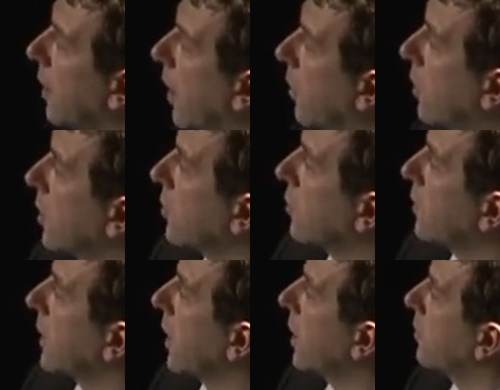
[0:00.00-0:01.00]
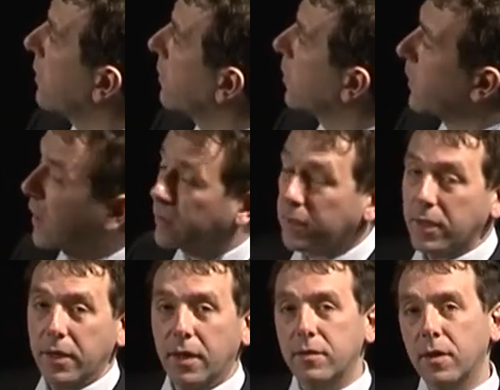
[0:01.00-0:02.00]
And we're just beginning. We've
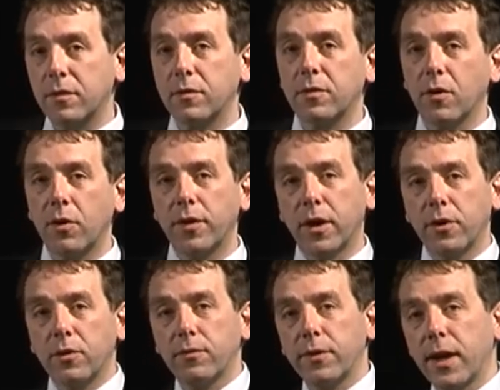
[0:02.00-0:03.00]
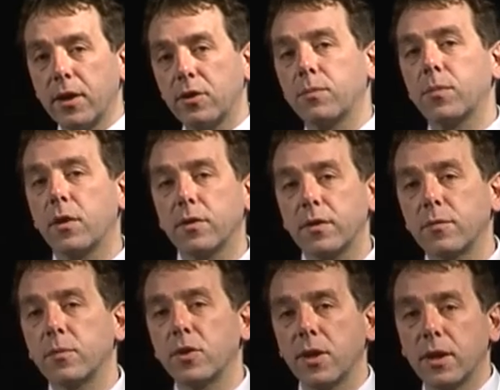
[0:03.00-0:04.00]
basically, as you saw in that unification plot,
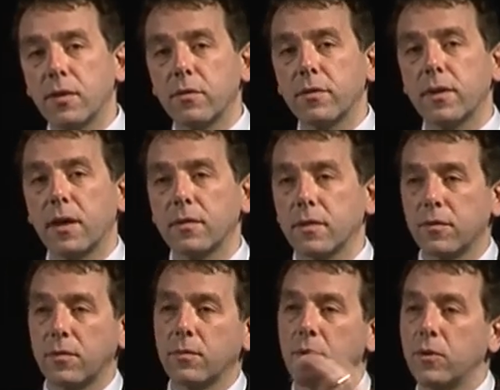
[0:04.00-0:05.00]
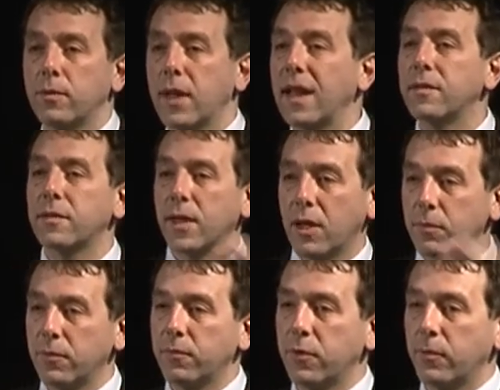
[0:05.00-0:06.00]
this machine gives us access to a new
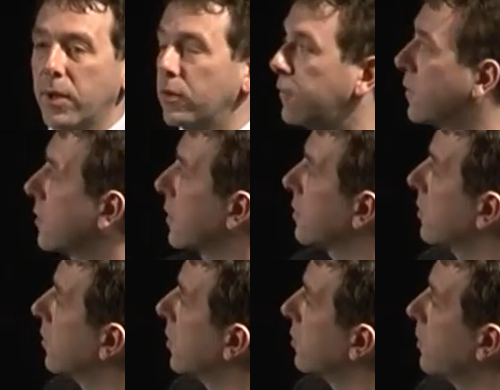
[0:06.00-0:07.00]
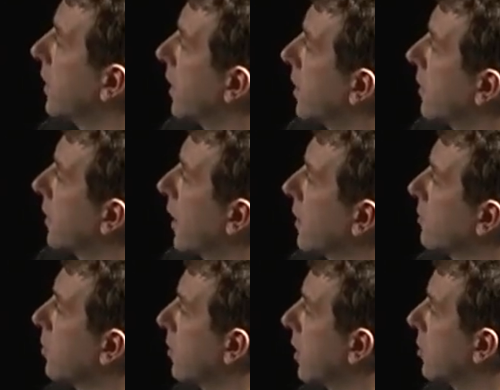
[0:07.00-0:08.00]
landscape of fundamental physics, and we're just beginning that
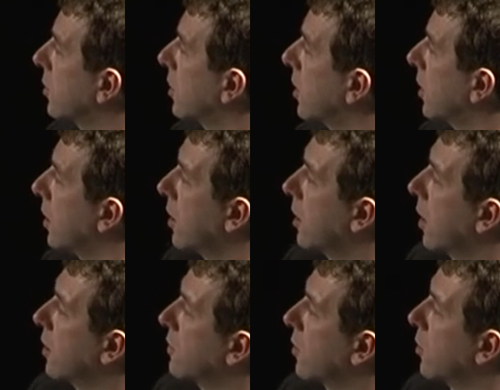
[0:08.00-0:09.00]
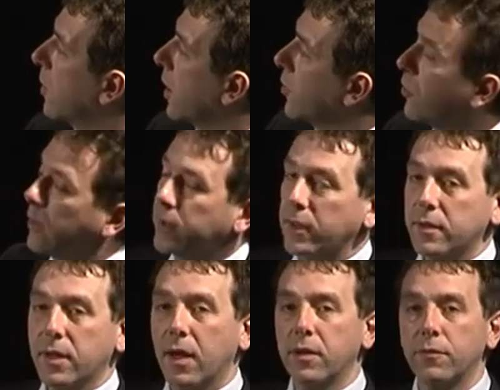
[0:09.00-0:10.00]
exploration. And it's only by doing this
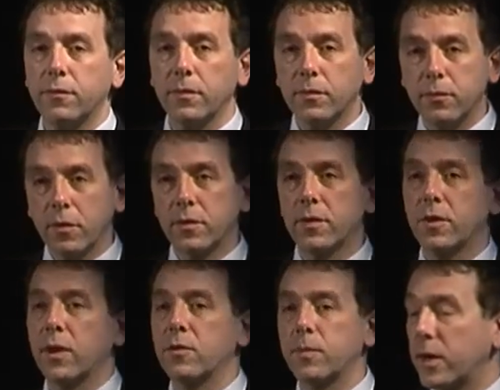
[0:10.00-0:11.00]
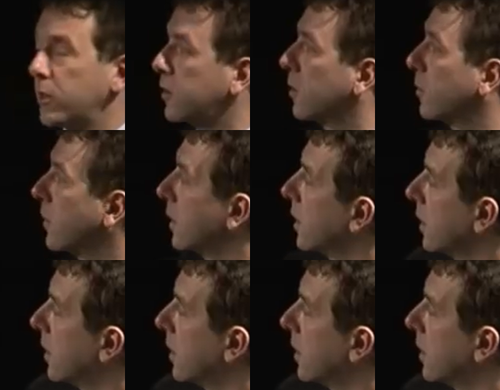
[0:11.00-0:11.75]
kind of frontier exploration that we